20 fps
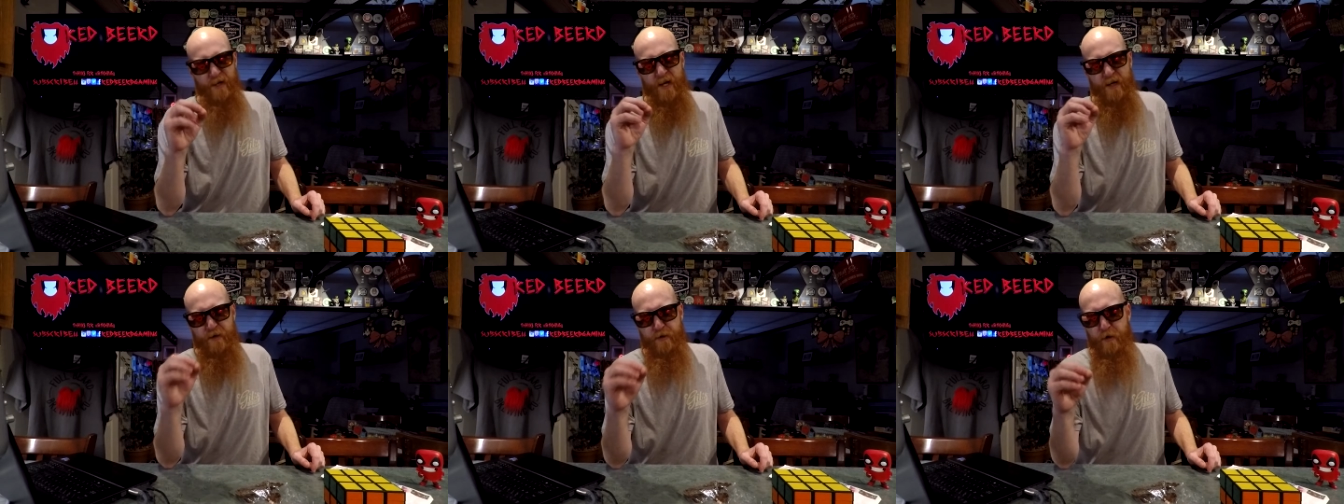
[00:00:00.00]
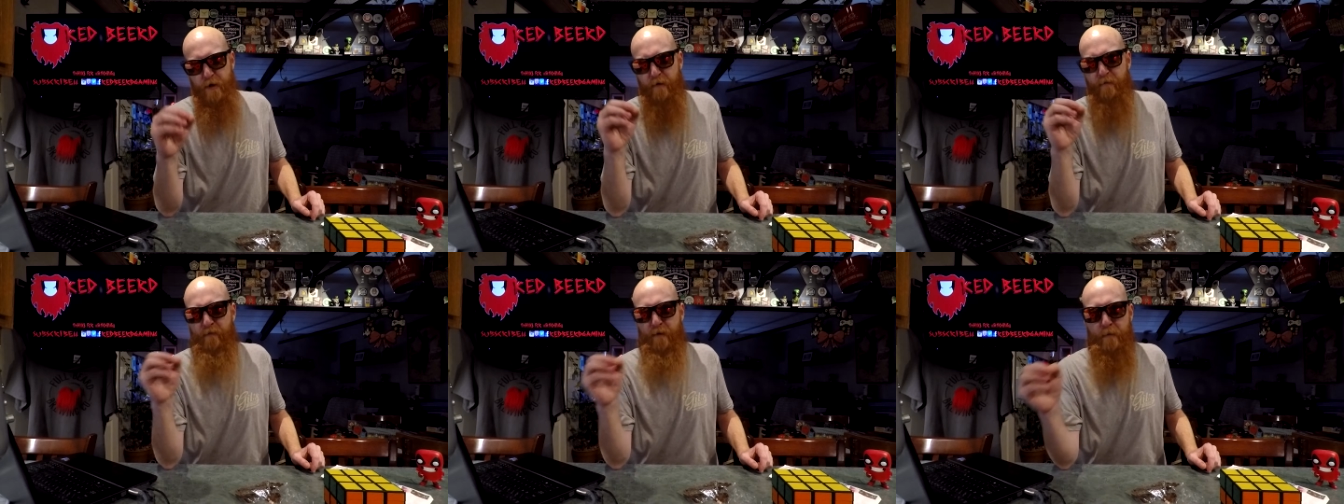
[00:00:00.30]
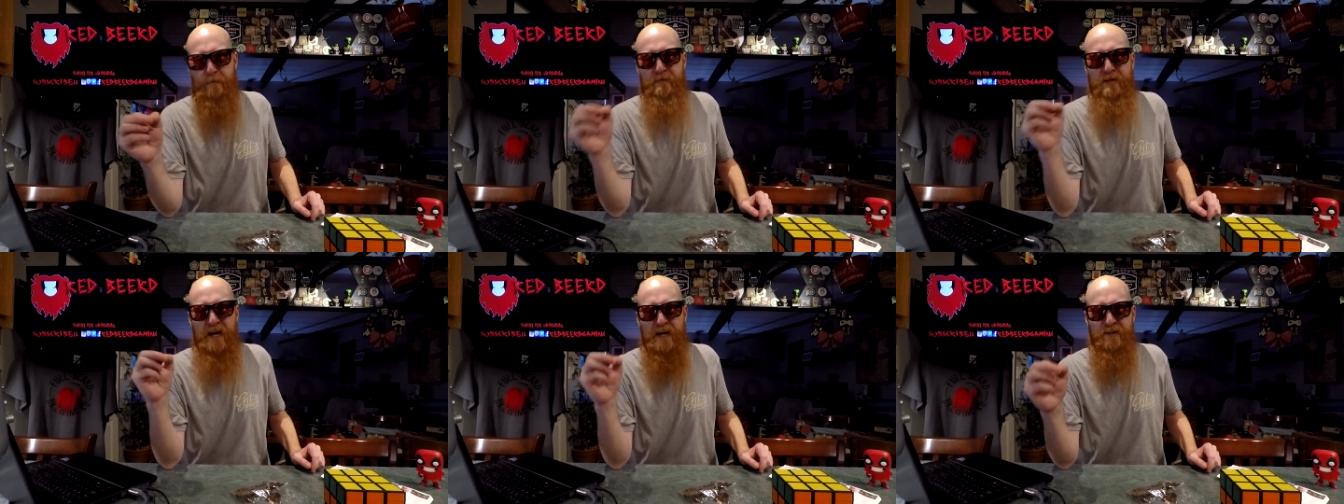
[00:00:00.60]
it took
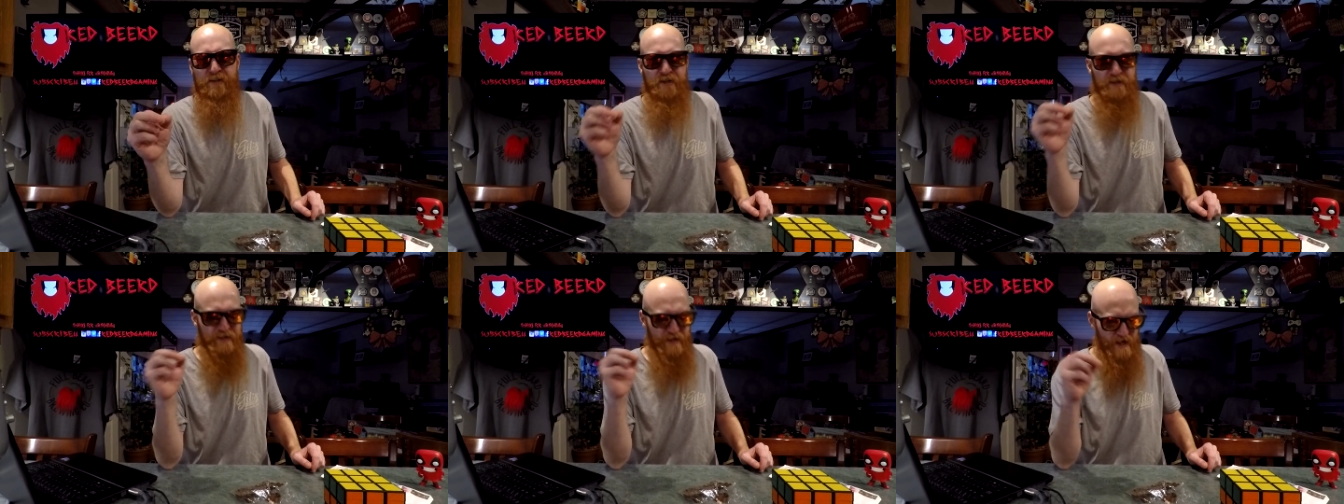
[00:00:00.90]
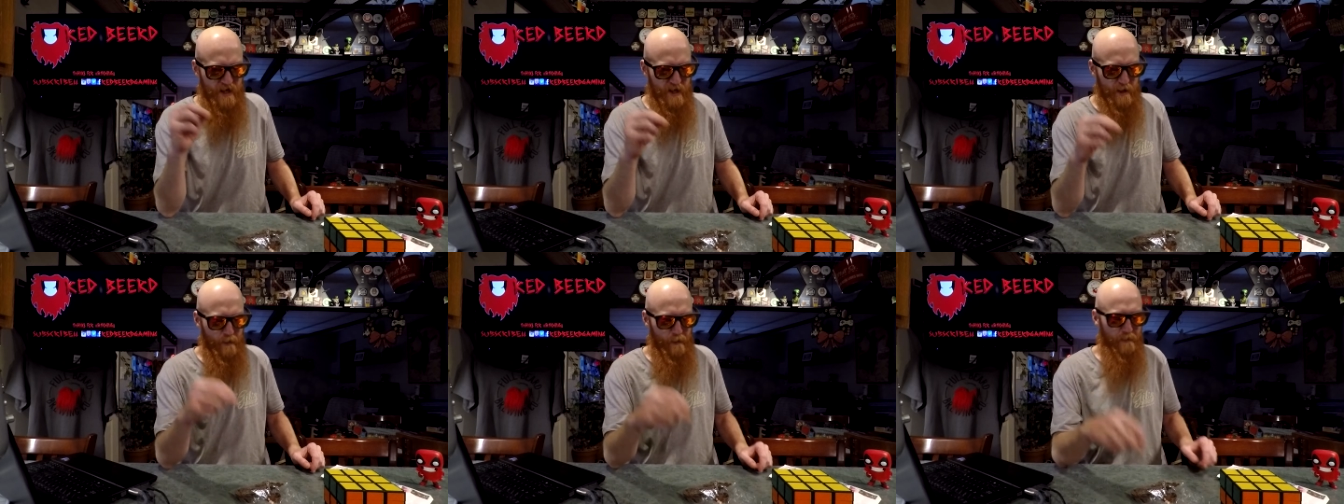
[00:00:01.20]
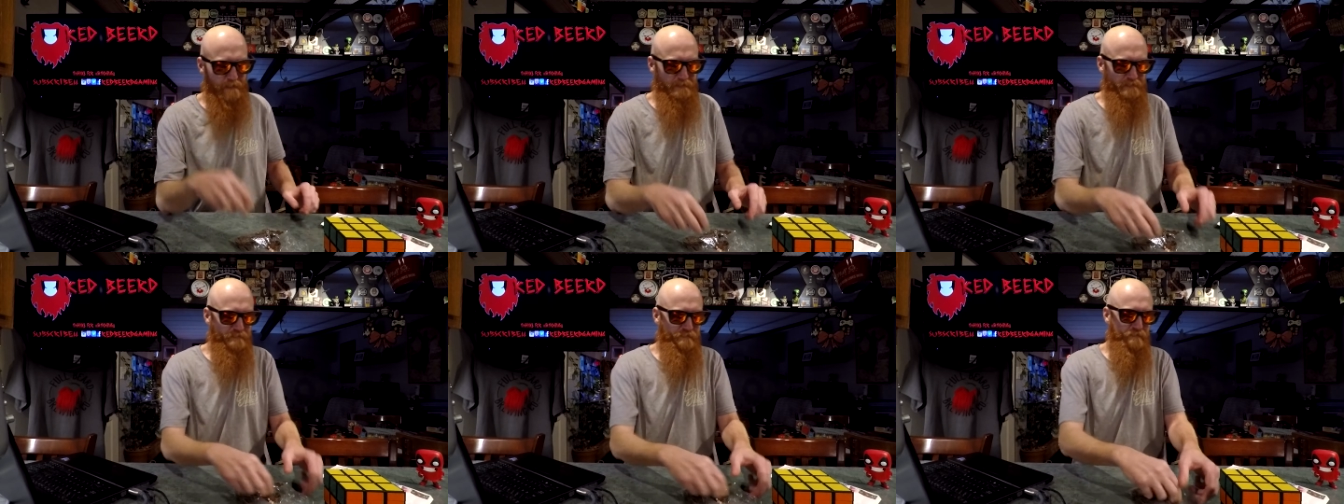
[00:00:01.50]
from Texas to
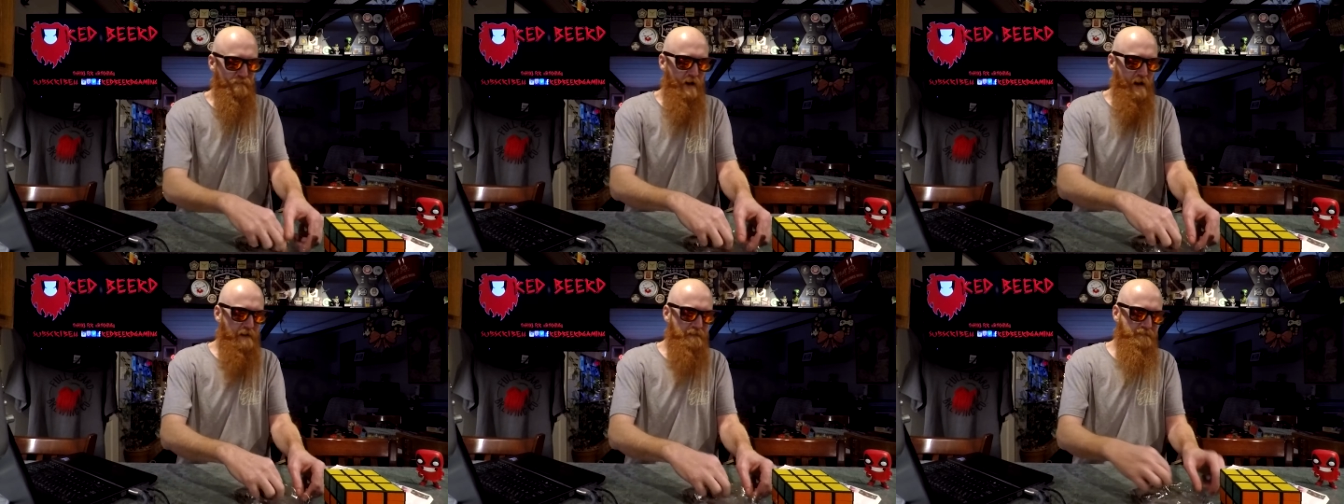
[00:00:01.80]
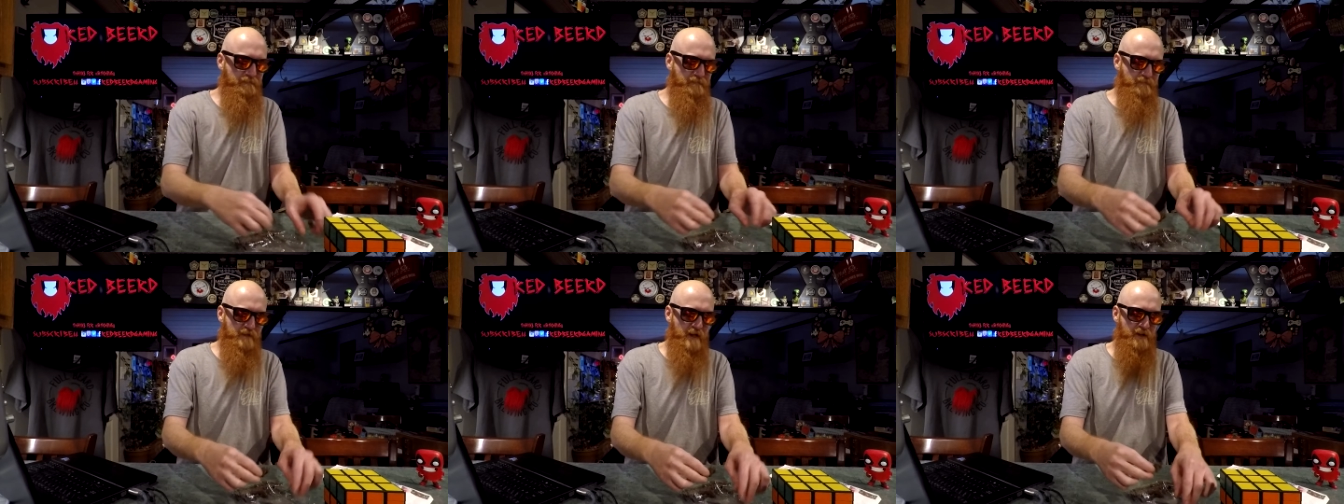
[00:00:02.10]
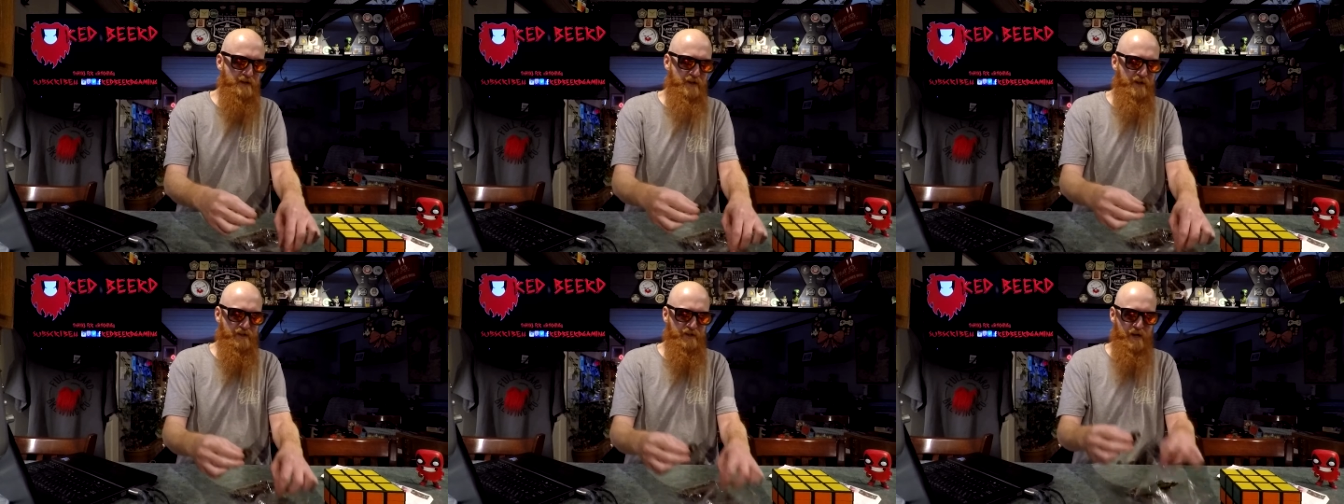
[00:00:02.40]
here
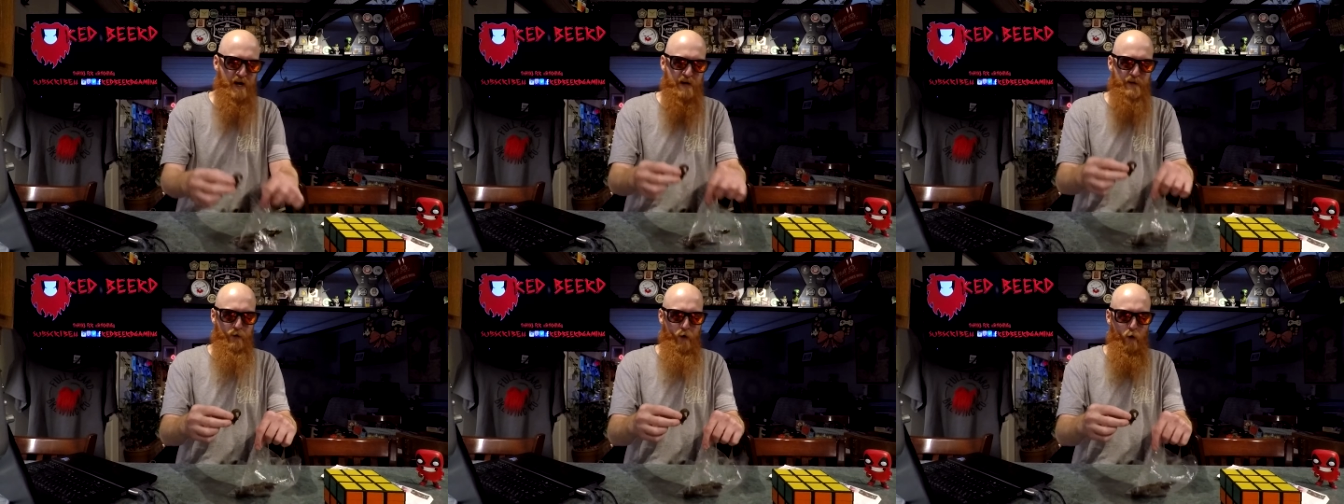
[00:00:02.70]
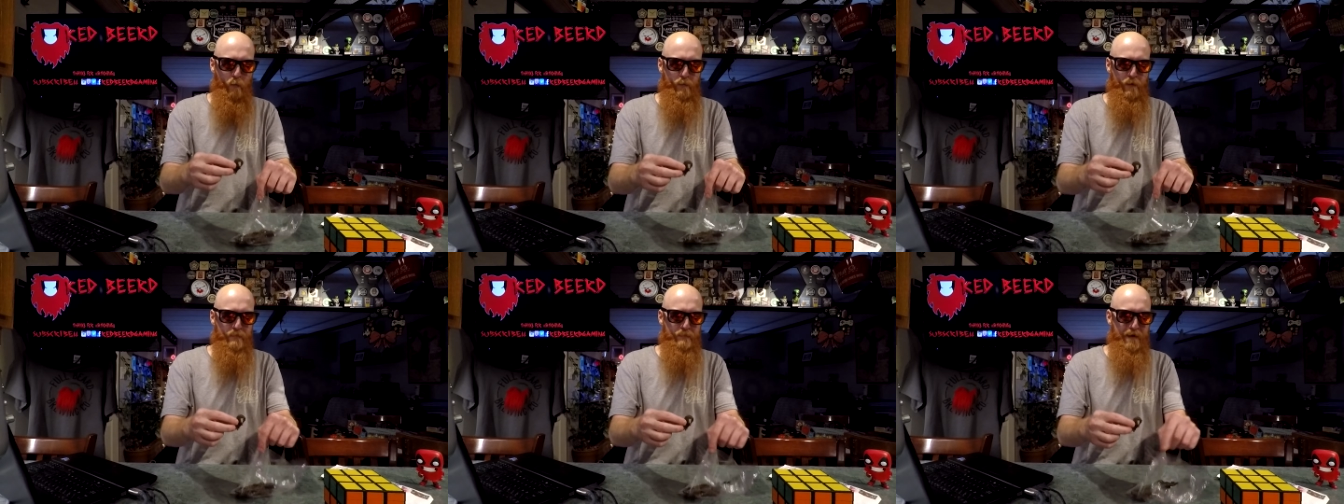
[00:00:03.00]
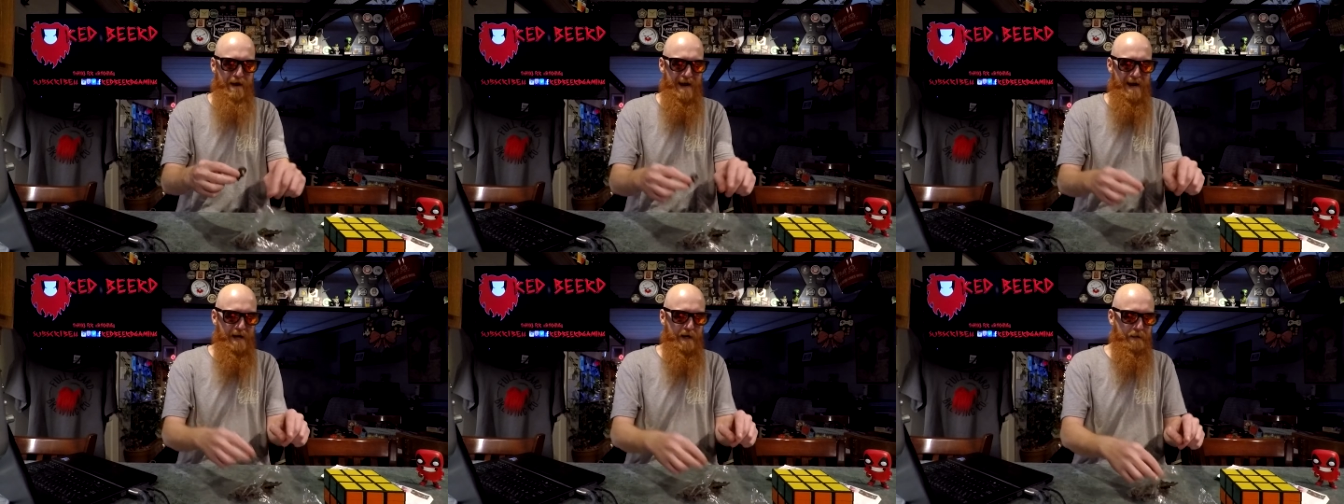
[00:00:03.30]
in this kind of open
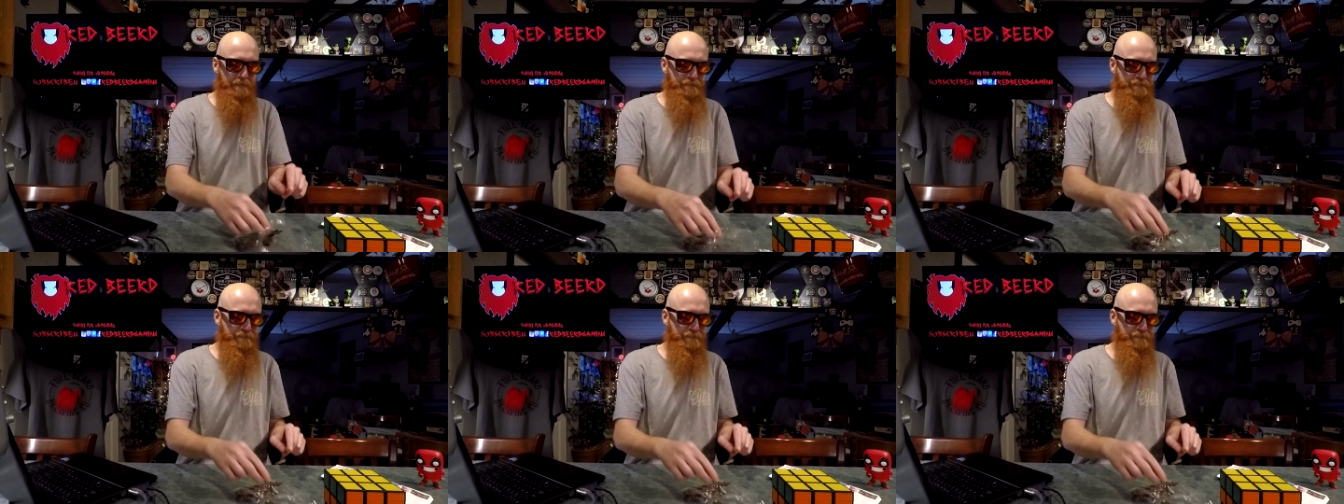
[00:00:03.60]
bag